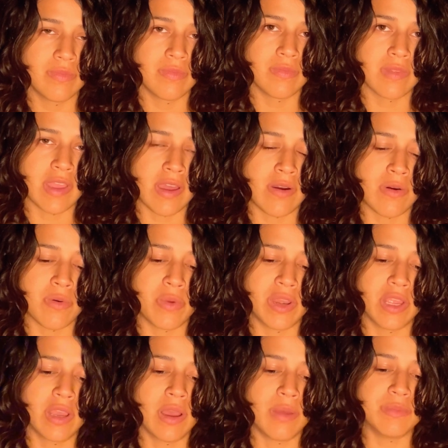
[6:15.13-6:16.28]
Now, when
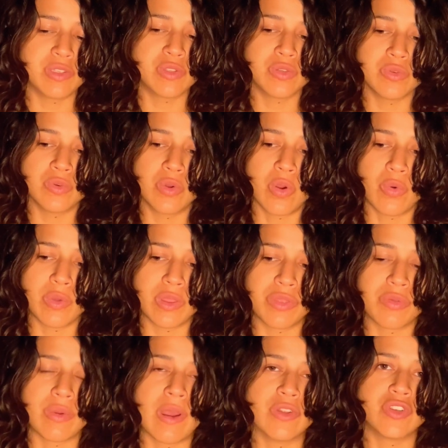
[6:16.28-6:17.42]
it comes to going
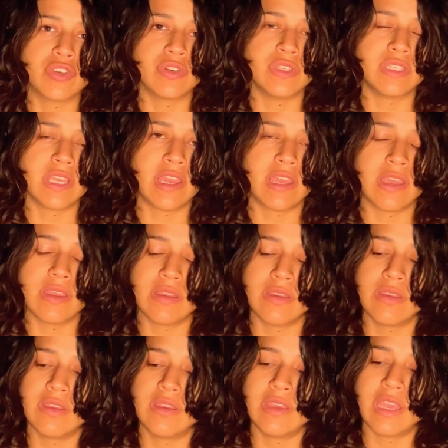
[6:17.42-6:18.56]
throughout your day
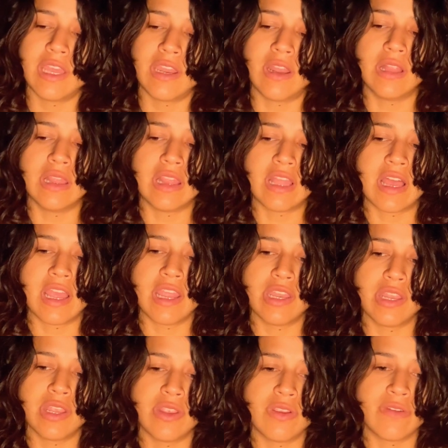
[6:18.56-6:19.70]
and
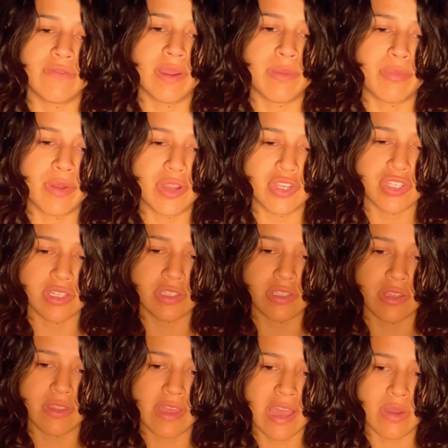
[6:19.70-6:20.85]
aligning your vibration
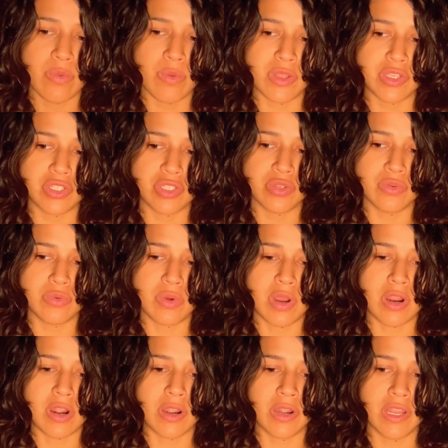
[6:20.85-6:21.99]
to that which you
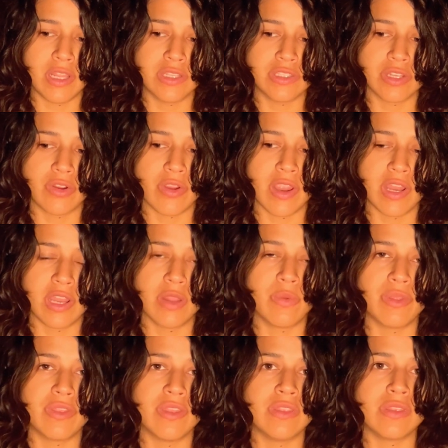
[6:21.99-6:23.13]
are integrating
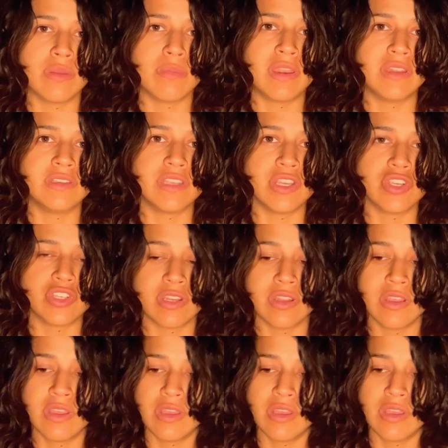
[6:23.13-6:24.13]
within the meditation,